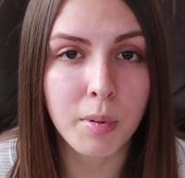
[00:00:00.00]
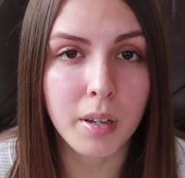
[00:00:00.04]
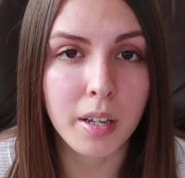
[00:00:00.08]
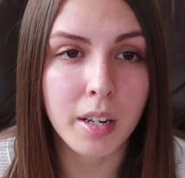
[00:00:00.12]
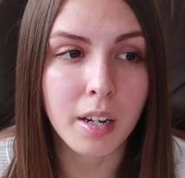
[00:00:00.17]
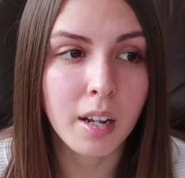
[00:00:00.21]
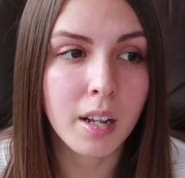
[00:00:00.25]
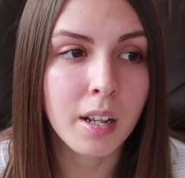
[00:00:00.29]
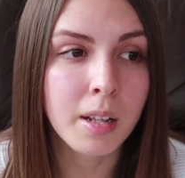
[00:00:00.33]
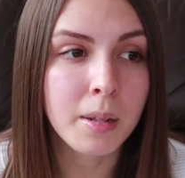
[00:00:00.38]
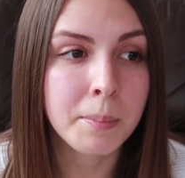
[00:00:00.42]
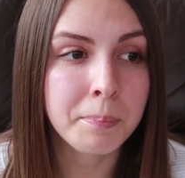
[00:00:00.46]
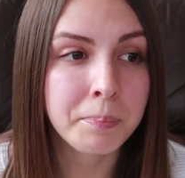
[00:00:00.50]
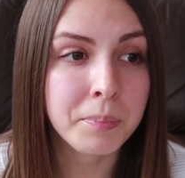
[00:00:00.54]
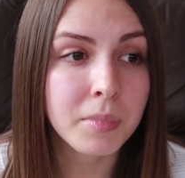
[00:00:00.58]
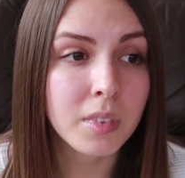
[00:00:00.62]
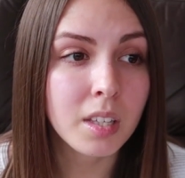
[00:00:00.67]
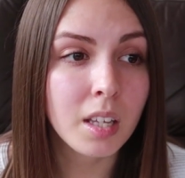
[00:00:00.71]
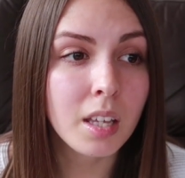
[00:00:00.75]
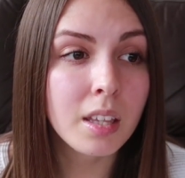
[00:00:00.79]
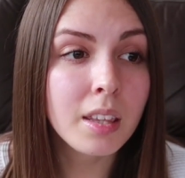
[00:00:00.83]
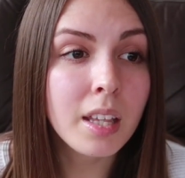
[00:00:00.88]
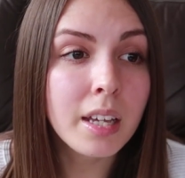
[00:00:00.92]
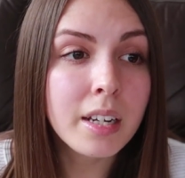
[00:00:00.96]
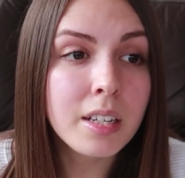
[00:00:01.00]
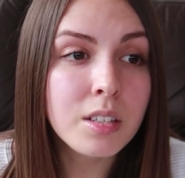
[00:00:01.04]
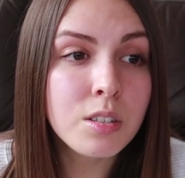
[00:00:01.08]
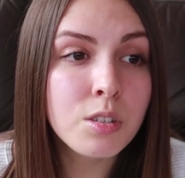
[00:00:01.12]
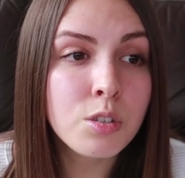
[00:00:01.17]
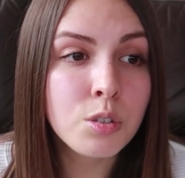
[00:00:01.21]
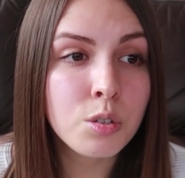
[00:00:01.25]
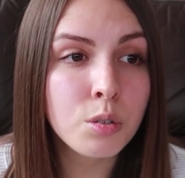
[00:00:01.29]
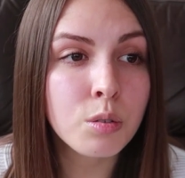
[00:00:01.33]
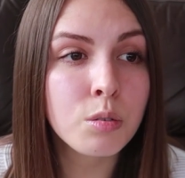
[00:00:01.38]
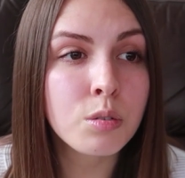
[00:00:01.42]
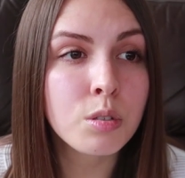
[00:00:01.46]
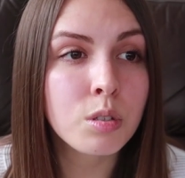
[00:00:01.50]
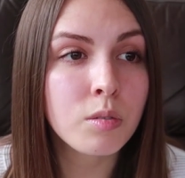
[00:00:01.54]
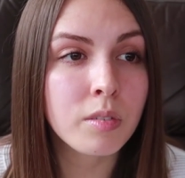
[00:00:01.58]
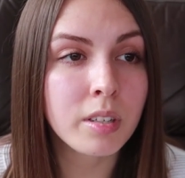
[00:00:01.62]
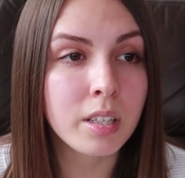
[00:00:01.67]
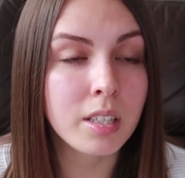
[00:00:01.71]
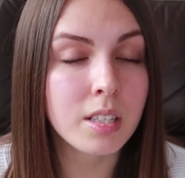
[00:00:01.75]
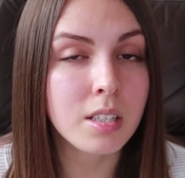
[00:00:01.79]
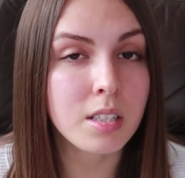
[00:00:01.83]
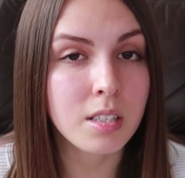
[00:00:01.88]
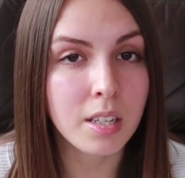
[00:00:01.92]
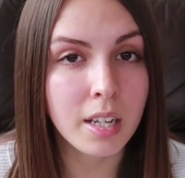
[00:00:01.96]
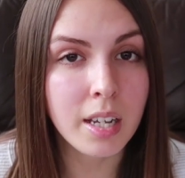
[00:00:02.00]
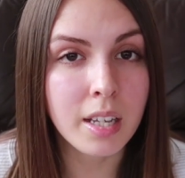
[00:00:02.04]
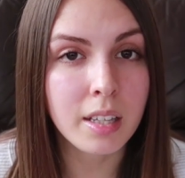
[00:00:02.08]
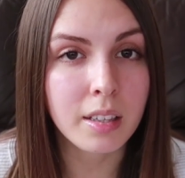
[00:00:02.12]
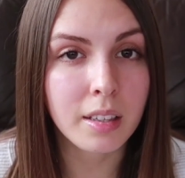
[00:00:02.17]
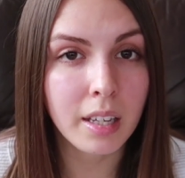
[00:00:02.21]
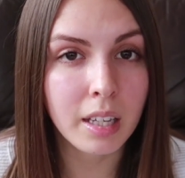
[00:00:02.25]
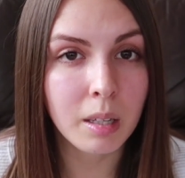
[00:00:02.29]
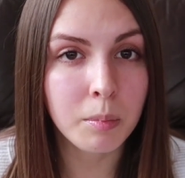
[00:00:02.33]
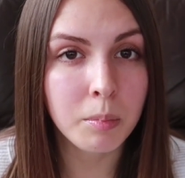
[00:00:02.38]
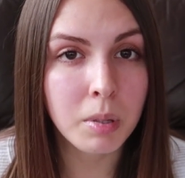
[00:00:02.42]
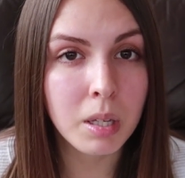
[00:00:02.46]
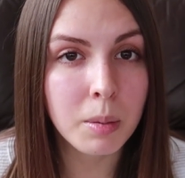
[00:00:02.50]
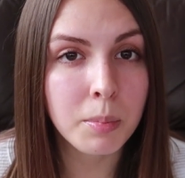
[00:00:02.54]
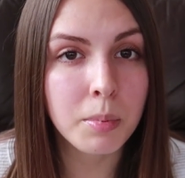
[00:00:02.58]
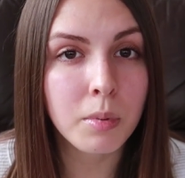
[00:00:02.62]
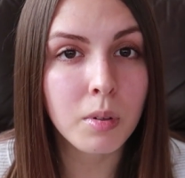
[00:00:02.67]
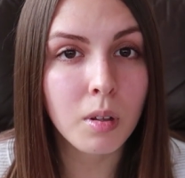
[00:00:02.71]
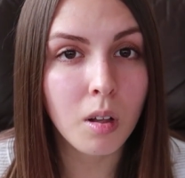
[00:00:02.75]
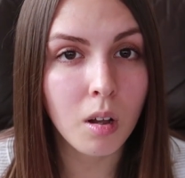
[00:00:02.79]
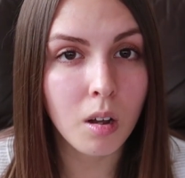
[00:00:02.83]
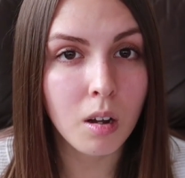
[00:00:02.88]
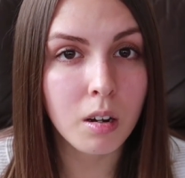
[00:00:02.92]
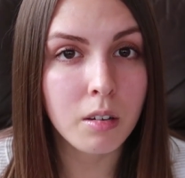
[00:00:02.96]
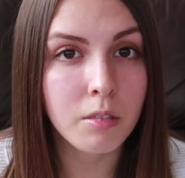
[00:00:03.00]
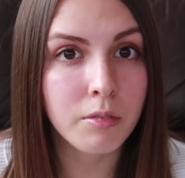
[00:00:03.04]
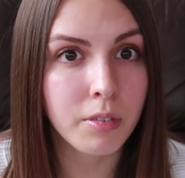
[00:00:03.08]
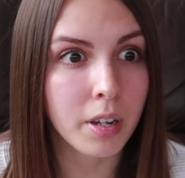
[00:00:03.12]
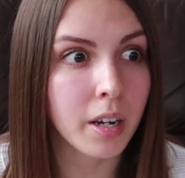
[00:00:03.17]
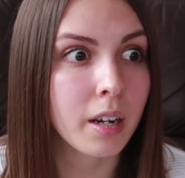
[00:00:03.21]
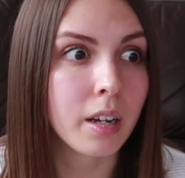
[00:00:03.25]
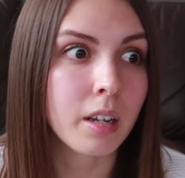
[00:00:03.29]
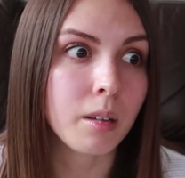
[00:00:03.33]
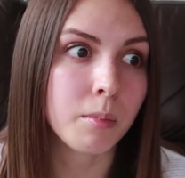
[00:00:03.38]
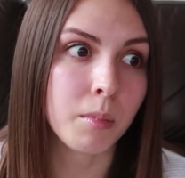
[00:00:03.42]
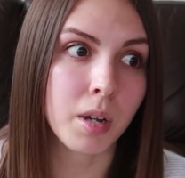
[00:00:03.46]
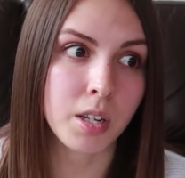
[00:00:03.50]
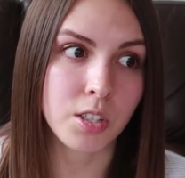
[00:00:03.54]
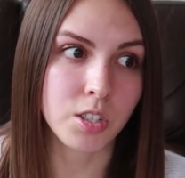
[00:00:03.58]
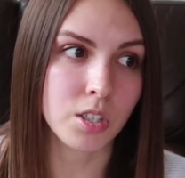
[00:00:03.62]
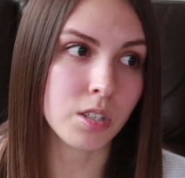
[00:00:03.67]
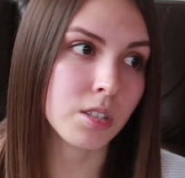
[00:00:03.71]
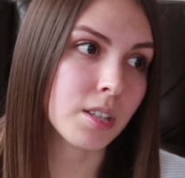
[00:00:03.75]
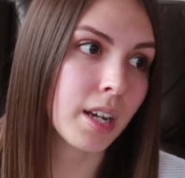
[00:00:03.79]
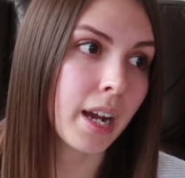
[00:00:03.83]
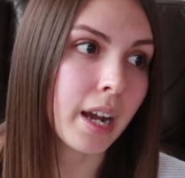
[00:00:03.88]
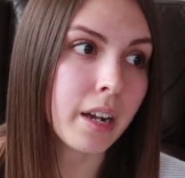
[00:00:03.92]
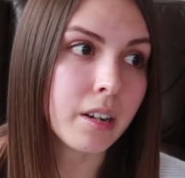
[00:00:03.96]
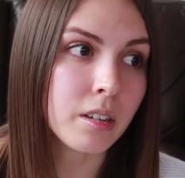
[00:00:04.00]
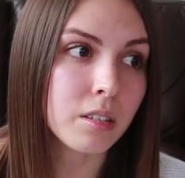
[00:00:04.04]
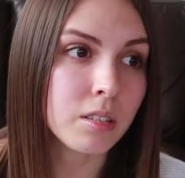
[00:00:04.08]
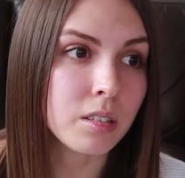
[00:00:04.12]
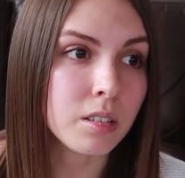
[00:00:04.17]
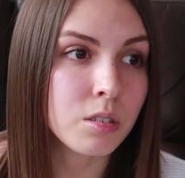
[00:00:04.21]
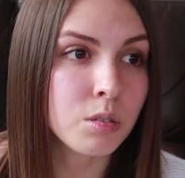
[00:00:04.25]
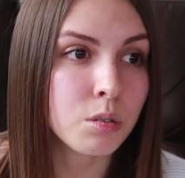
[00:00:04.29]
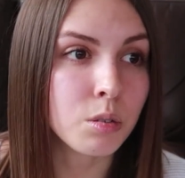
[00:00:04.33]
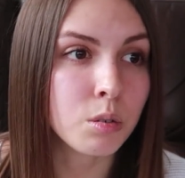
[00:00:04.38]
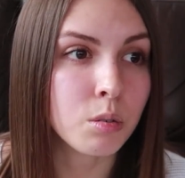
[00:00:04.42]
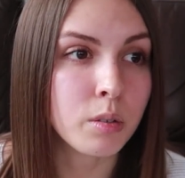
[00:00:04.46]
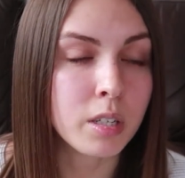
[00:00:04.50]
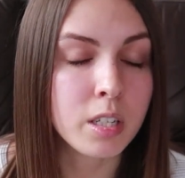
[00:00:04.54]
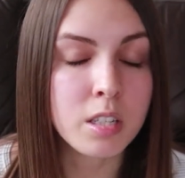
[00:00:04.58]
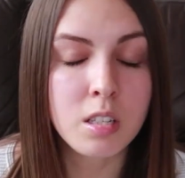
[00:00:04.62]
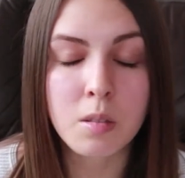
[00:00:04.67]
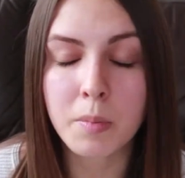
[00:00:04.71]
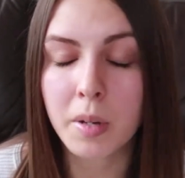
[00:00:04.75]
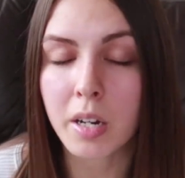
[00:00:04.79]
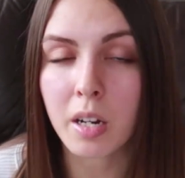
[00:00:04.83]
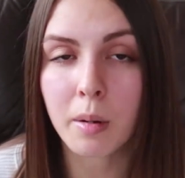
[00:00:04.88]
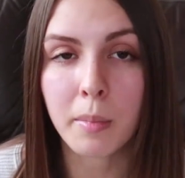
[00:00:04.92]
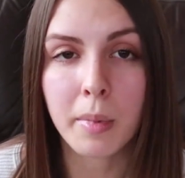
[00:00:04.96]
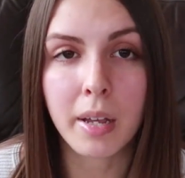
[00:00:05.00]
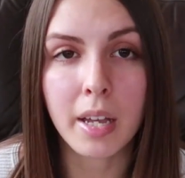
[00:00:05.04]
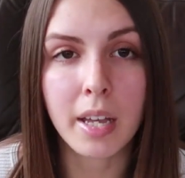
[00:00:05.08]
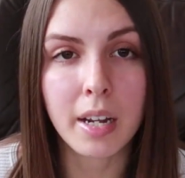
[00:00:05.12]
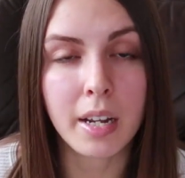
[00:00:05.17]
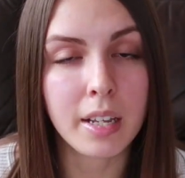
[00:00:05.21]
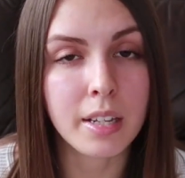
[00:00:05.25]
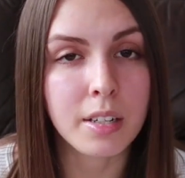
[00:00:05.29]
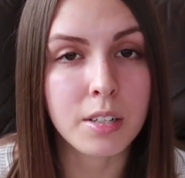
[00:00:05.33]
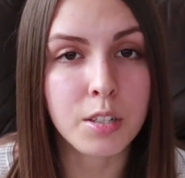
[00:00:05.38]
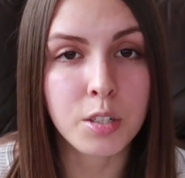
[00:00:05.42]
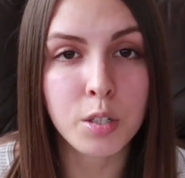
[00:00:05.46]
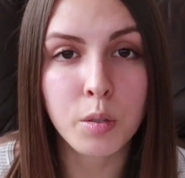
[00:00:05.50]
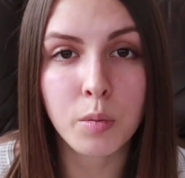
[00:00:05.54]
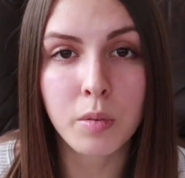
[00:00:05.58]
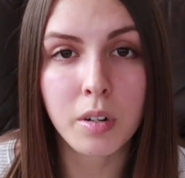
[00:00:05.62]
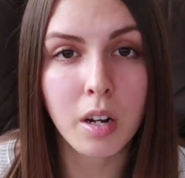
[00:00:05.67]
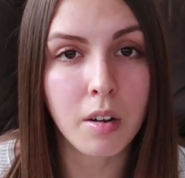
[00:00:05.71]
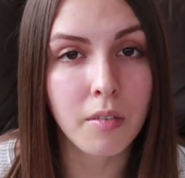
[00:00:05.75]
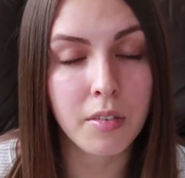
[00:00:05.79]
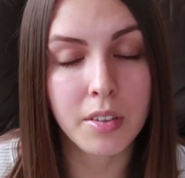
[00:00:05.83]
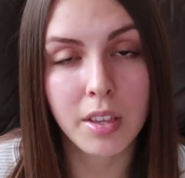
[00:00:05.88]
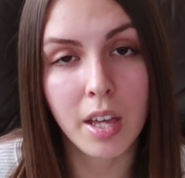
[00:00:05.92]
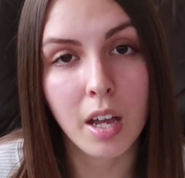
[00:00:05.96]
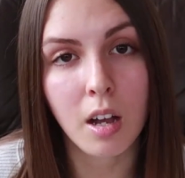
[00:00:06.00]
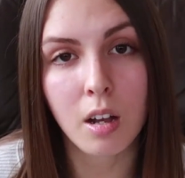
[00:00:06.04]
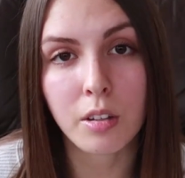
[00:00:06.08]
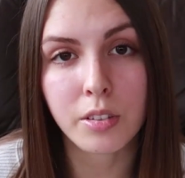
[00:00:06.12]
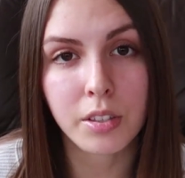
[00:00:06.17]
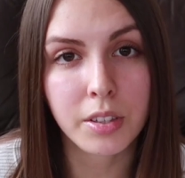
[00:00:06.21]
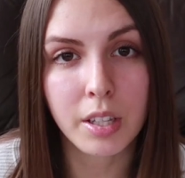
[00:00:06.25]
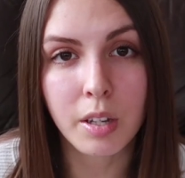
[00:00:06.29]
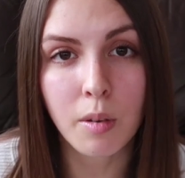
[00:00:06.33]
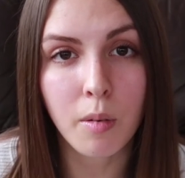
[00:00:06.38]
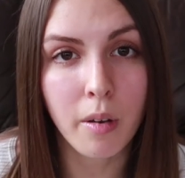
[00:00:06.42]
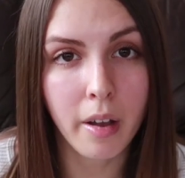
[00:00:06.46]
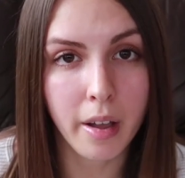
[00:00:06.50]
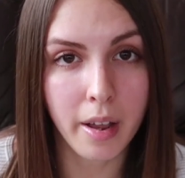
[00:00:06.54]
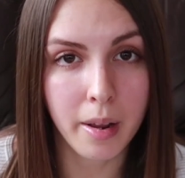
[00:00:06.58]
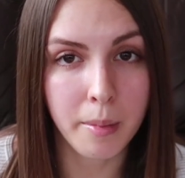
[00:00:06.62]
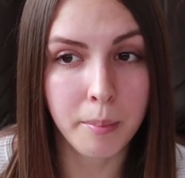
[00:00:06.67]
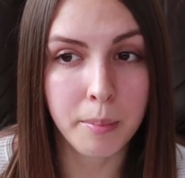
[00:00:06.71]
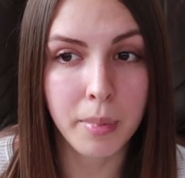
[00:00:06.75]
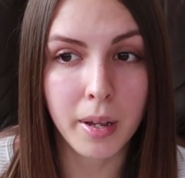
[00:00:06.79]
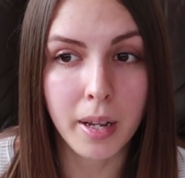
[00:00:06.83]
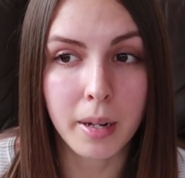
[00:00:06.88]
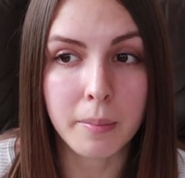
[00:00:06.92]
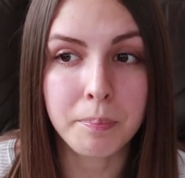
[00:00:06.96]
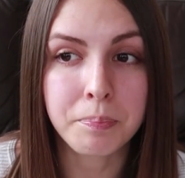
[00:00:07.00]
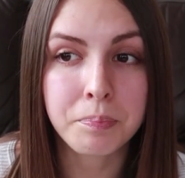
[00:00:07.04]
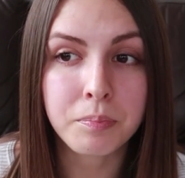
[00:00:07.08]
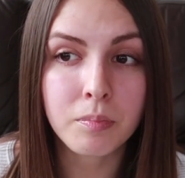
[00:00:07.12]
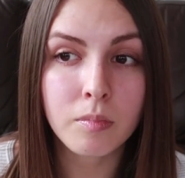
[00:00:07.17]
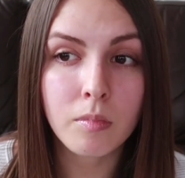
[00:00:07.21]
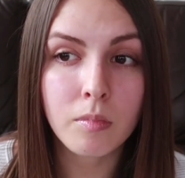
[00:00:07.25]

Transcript: And that is true to an extent. Like, people are very much entitled to experiment and do whatever the hell that they want. But